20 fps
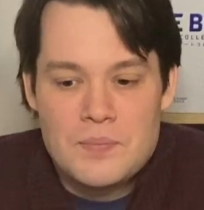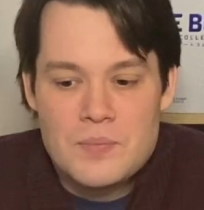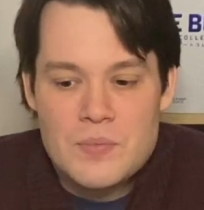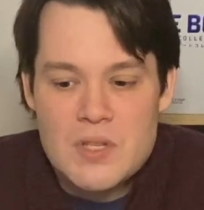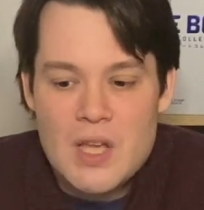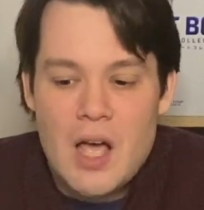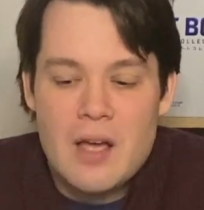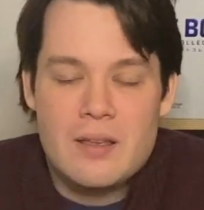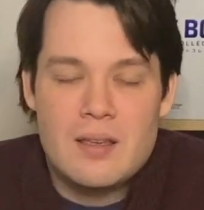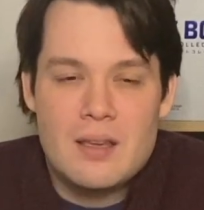
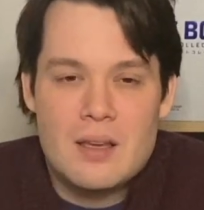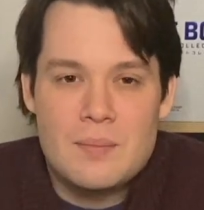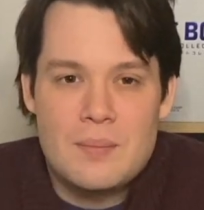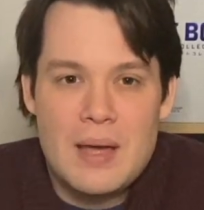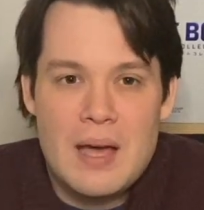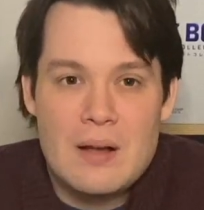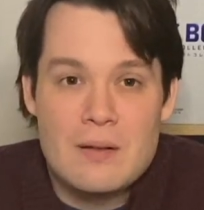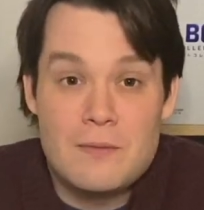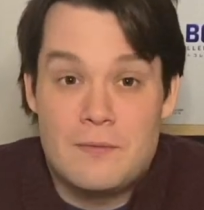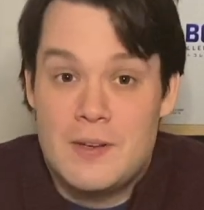talking
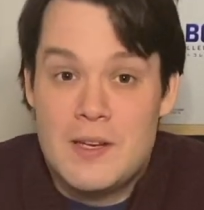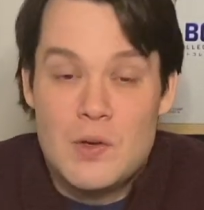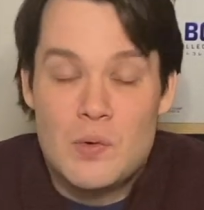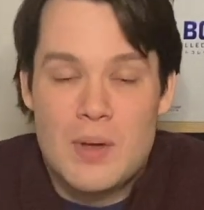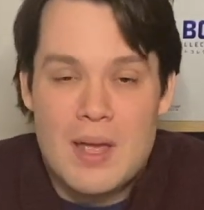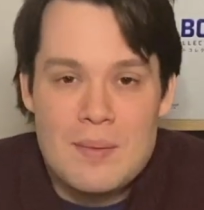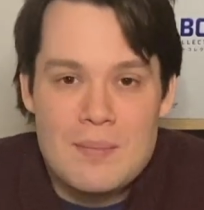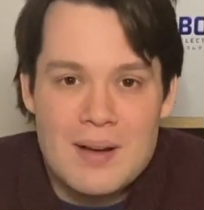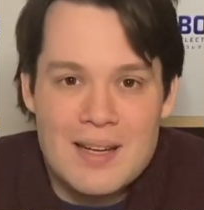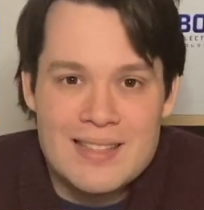about video
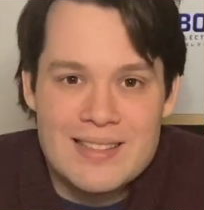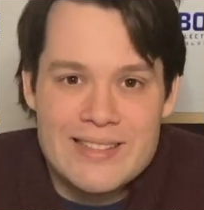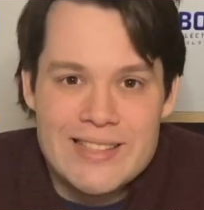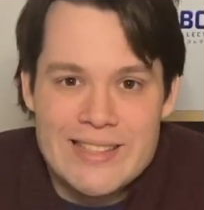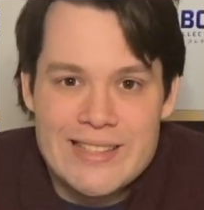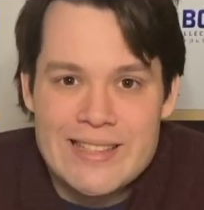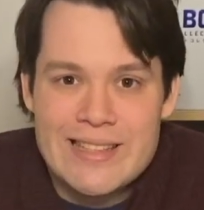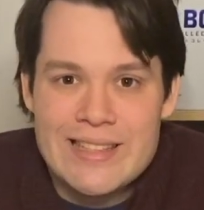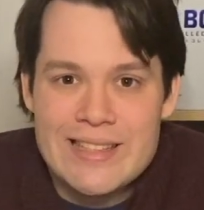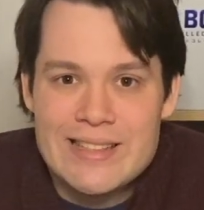game
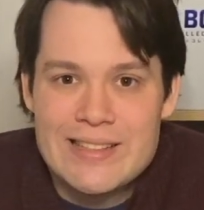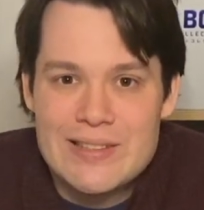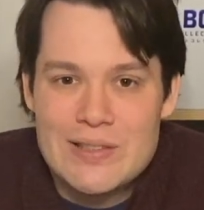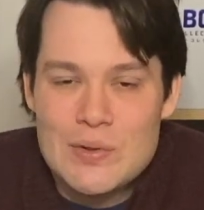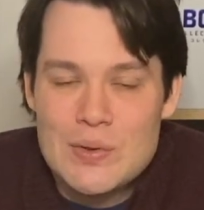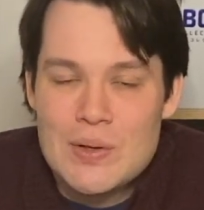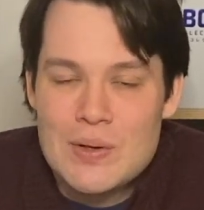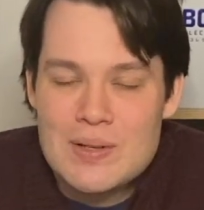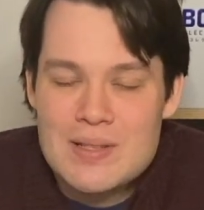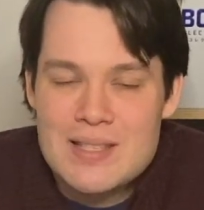hunting in New
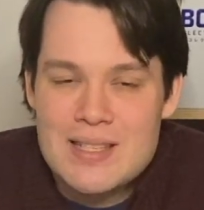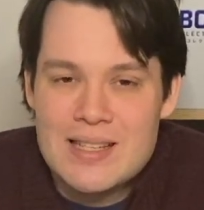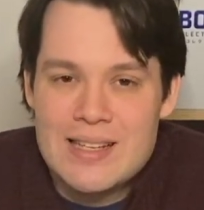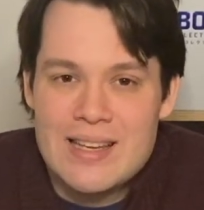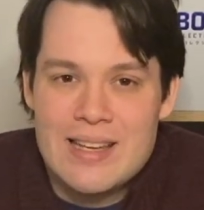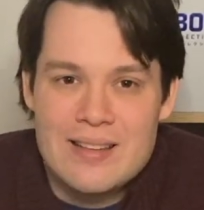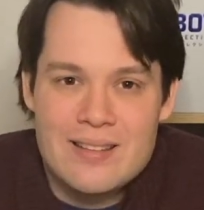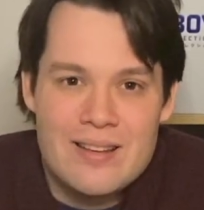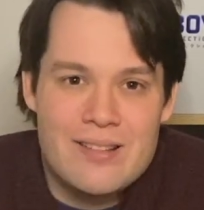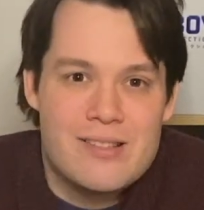York
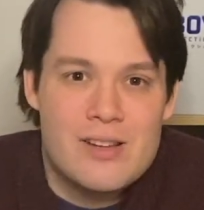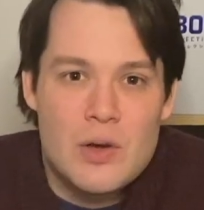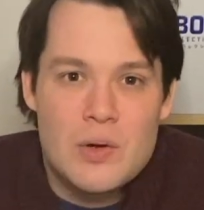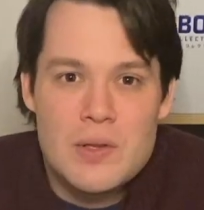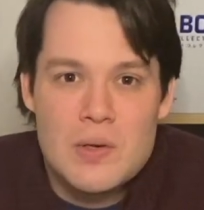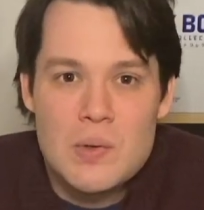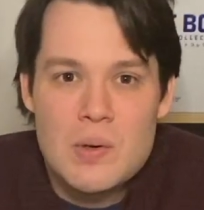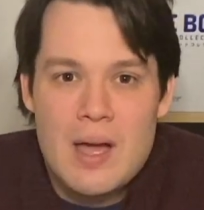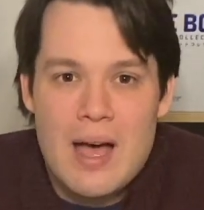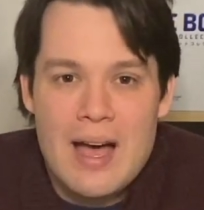City and to show
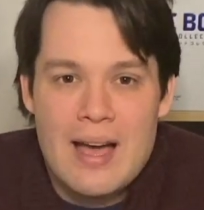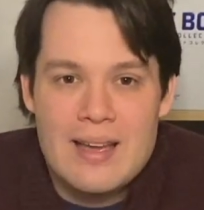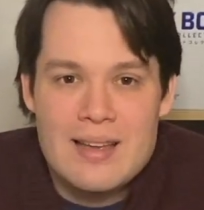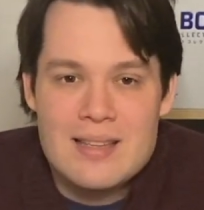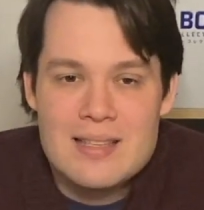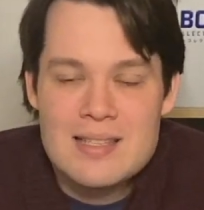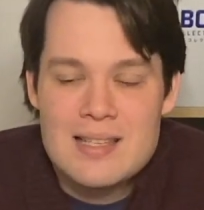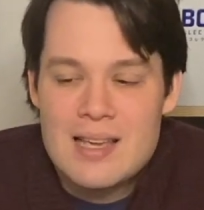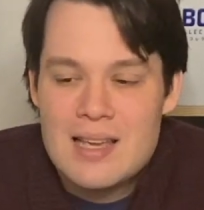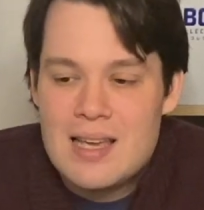you
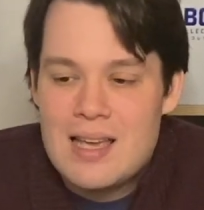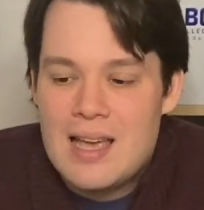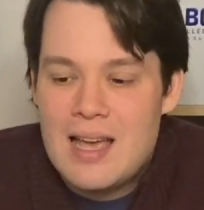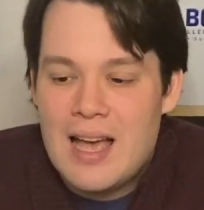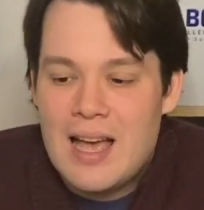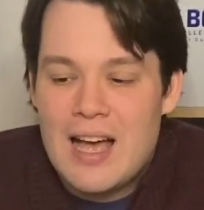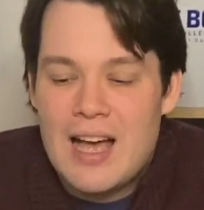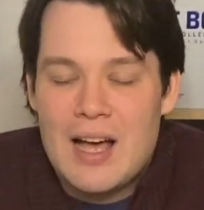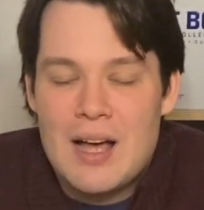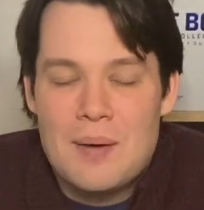guys
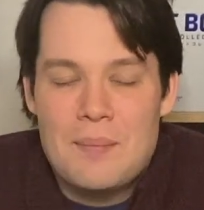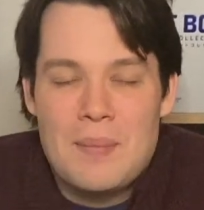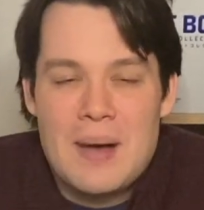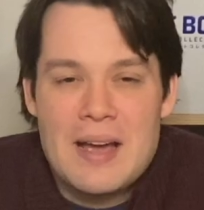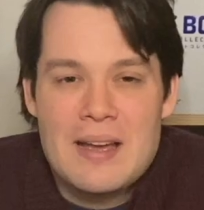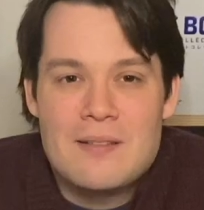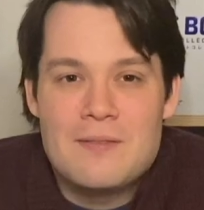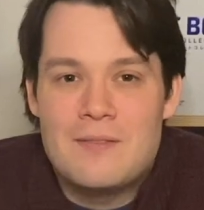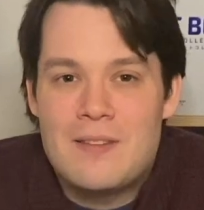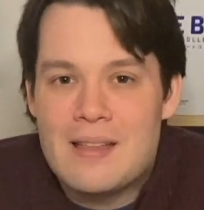my
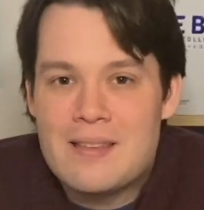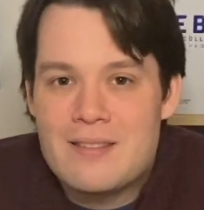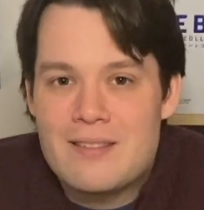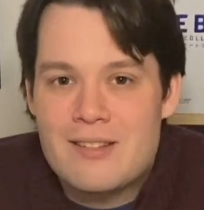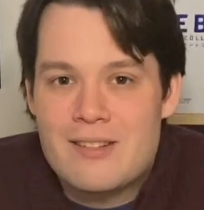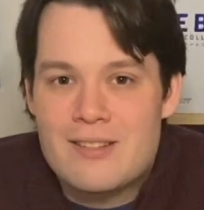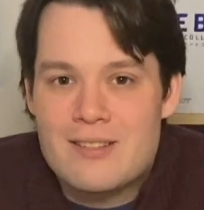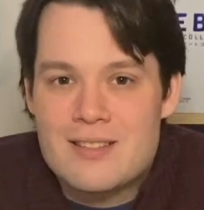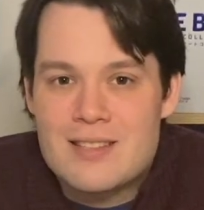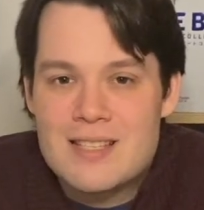
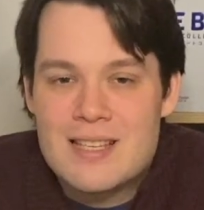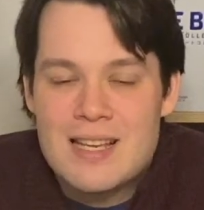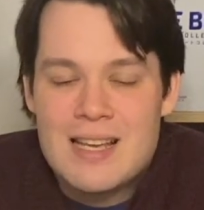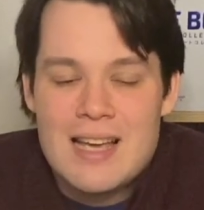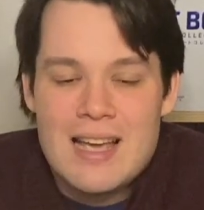adventures